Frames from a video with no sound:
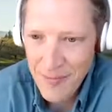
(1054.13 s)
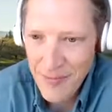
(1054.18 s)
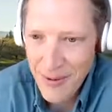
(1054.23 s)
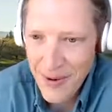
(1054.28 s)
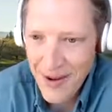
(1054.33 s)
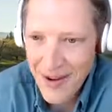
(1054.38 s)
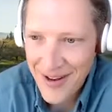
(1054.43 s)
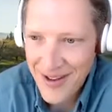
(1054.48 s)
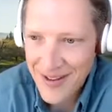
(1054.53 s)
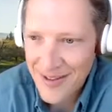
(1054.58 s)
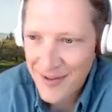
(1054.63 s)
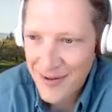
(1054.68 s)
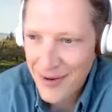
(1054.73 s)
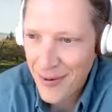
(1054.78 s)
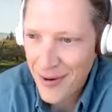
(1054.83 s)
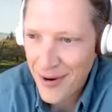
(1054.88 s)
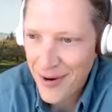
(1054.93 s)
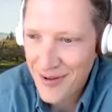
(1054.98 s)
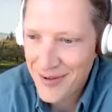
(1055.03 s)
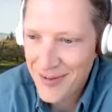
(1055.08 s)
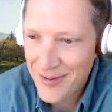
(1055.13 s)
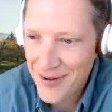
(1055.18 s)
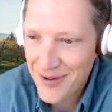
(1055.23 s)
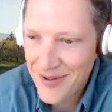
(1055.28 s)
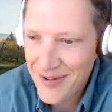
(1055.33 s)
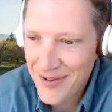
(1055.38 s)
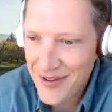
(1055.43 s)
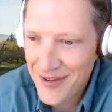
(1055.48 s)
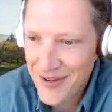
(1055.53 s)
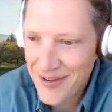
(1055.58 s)
but it's so awesome to
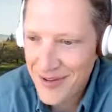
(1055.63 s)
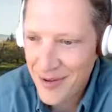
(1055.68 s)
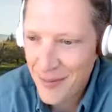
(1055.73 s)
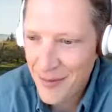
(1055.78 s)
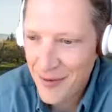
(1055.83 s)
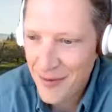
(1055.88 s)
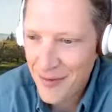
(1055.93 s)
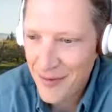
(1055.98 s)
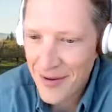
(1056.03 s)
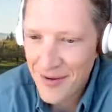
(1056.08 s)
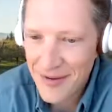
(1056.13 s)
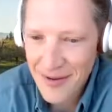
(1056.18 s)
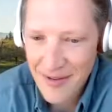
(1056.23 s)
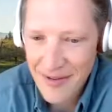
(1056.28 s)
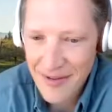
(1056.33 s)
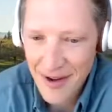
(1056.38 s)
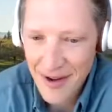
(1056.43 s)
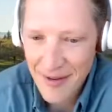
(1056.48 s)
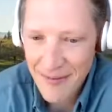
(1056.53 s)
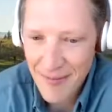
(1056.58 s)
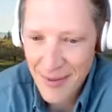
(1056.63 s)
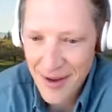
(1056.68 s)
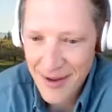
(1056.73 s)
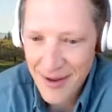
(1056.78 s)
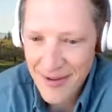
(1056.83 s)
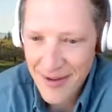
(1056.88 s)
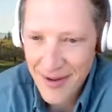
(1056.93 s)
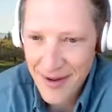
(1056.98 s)
see so many faces that I've met